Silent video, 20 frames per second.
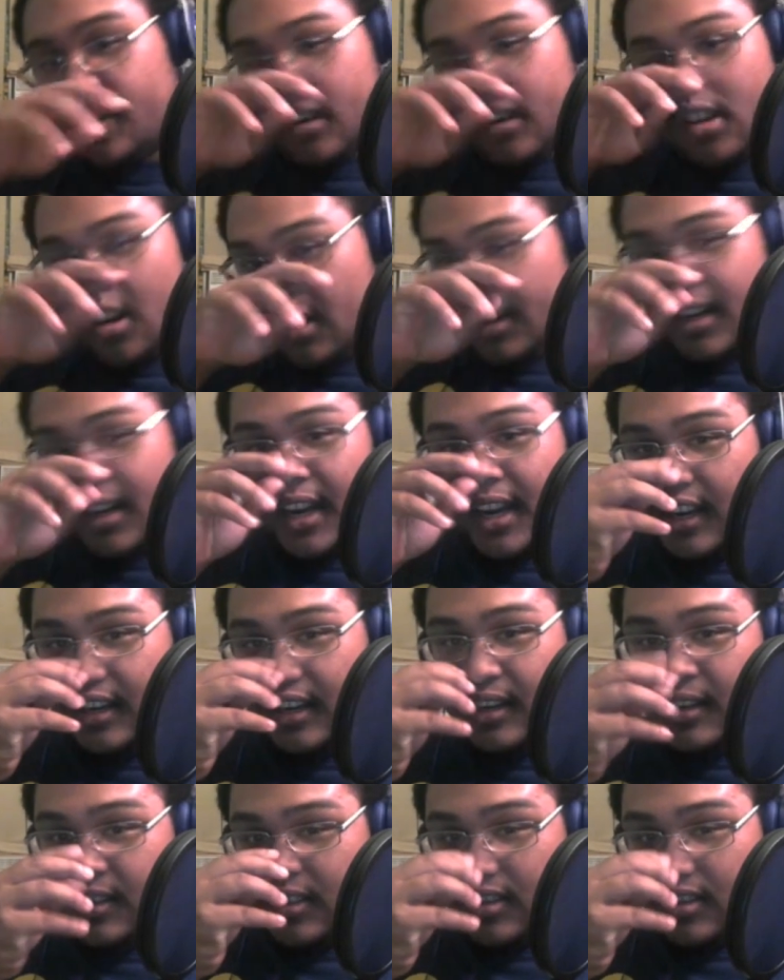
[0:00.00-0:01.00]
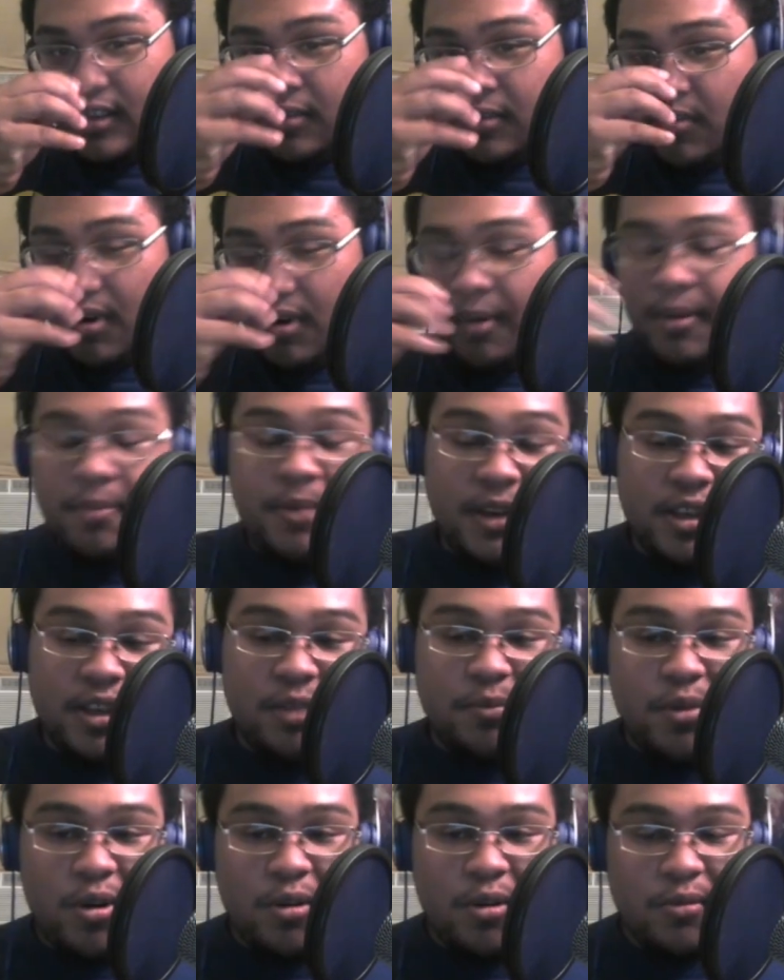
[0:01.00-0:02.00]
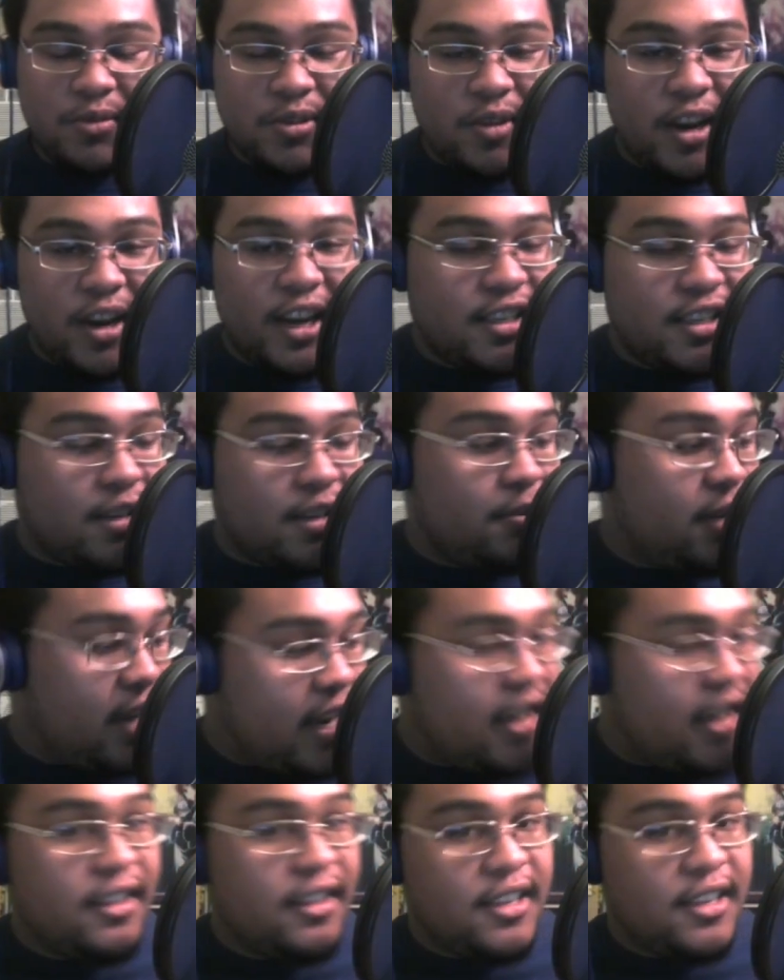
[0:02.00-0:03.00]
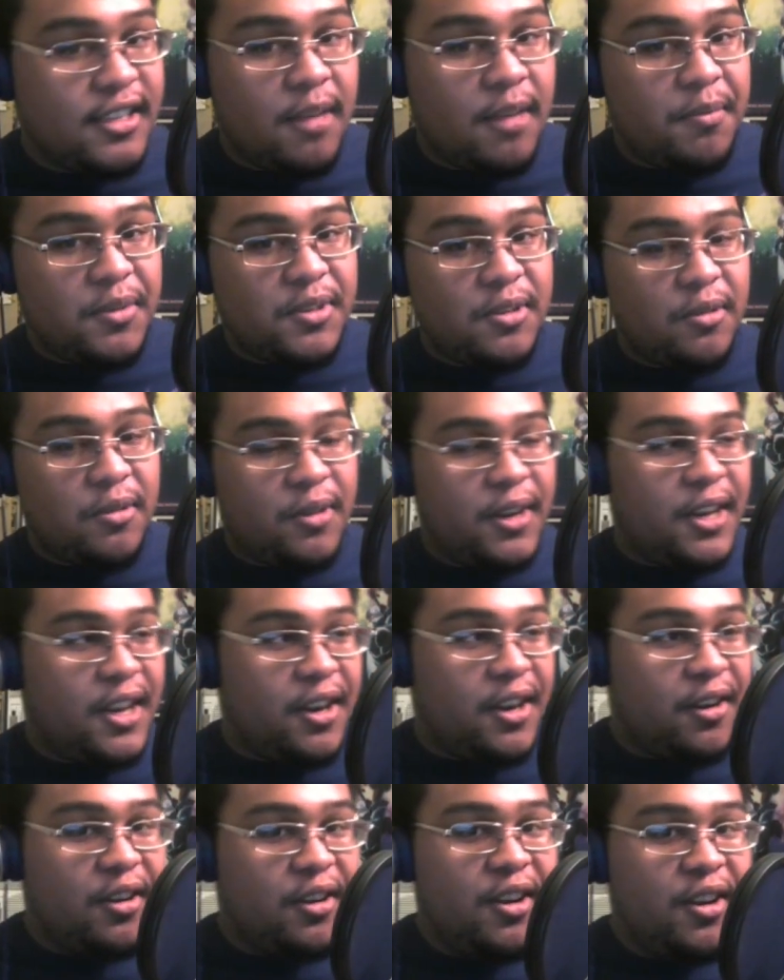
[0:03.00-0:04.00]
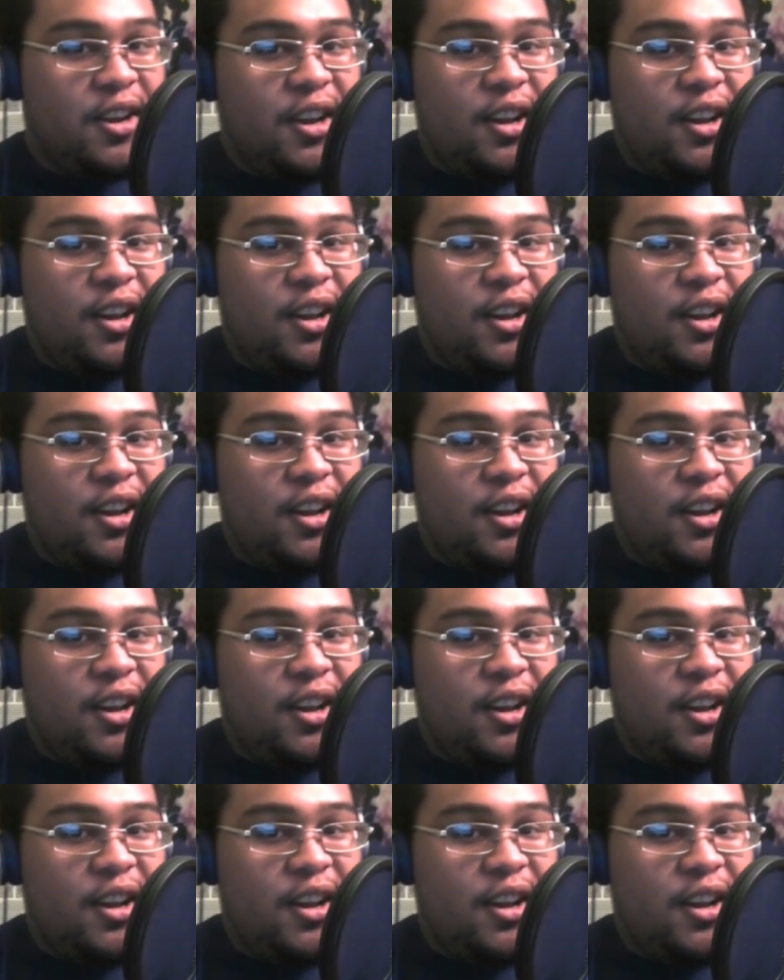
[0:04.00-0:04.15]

Okay, so this is where we pick the poem. So I guess I'm going to end this episode here.